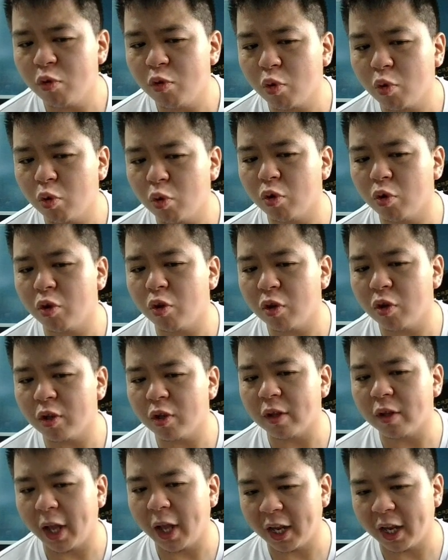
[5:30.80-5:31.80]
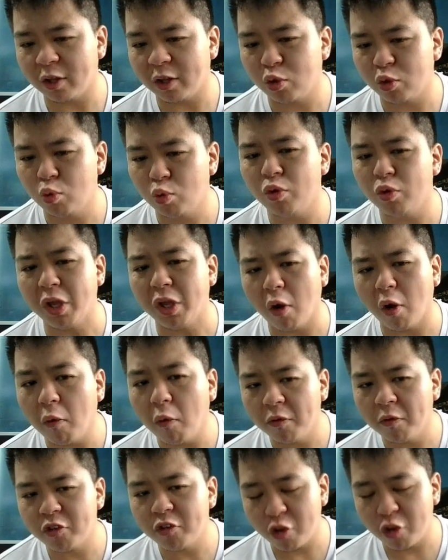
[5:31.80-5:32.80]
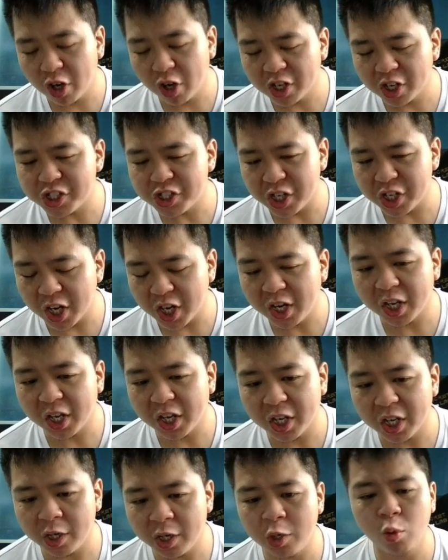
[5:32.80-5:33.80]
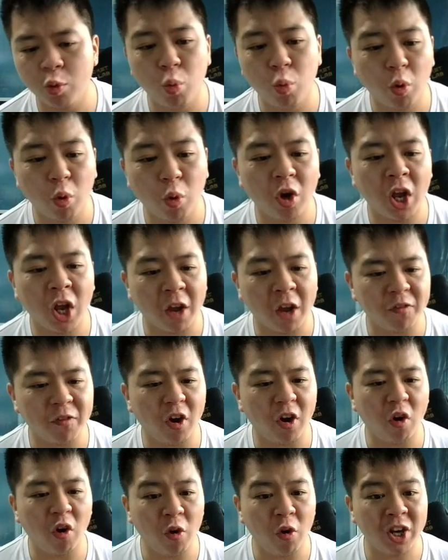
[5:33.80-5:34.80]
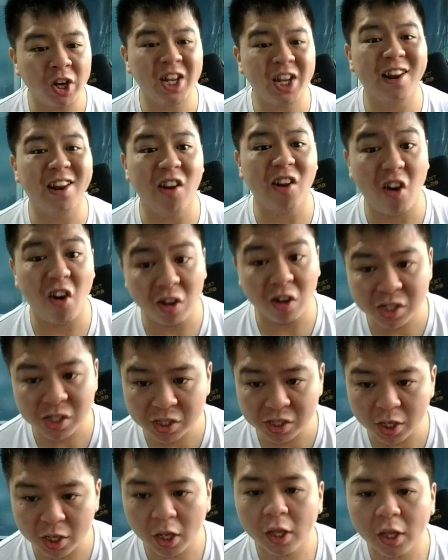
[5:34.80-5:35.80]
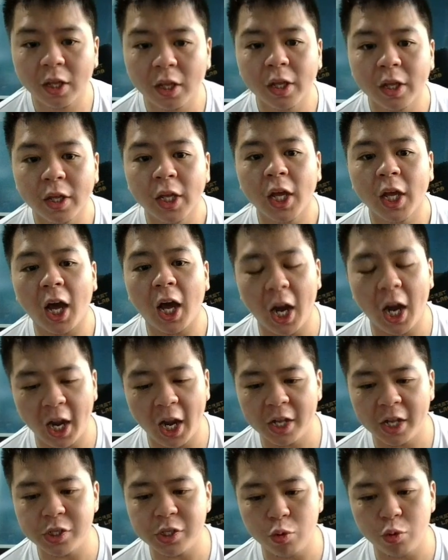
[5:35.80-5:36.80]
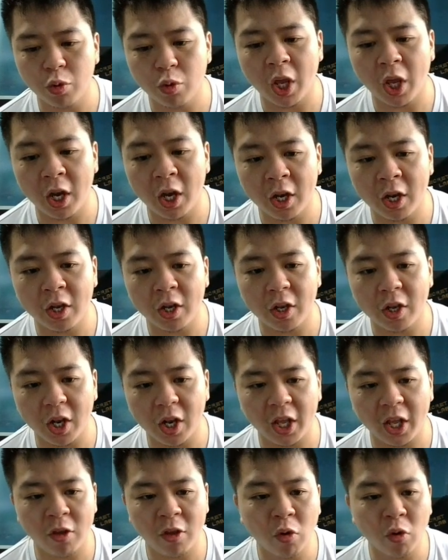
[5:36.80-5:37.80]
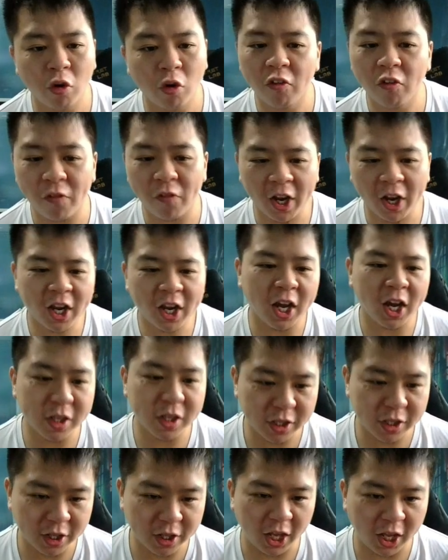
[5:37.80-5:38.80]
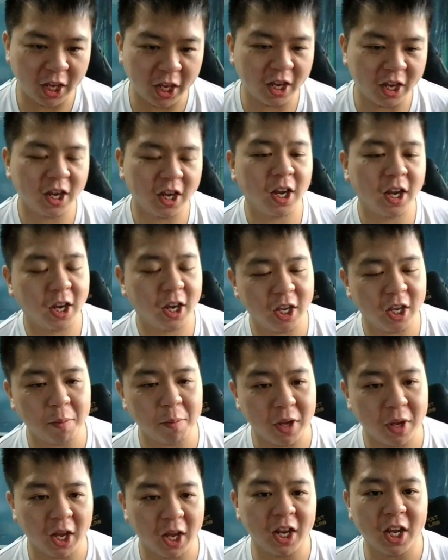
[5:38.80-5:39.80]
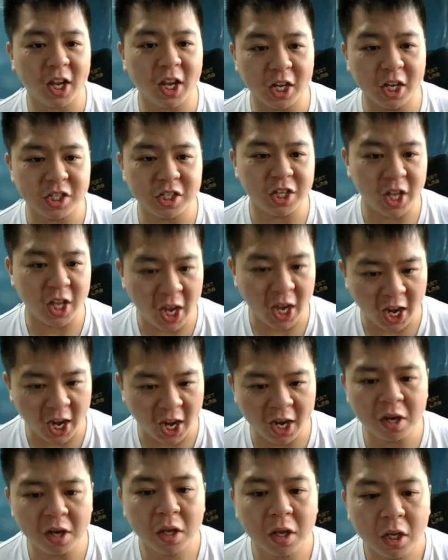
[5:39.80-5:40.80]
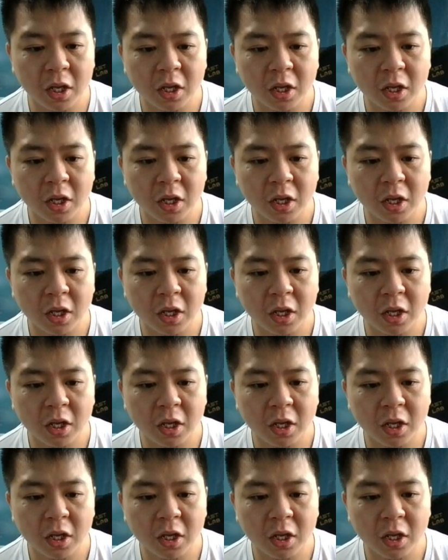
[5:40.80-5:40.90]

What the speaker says: you could like do the over trigger shenanigan, you would have already lost, unless you can like find card, like keep getting cards in hand.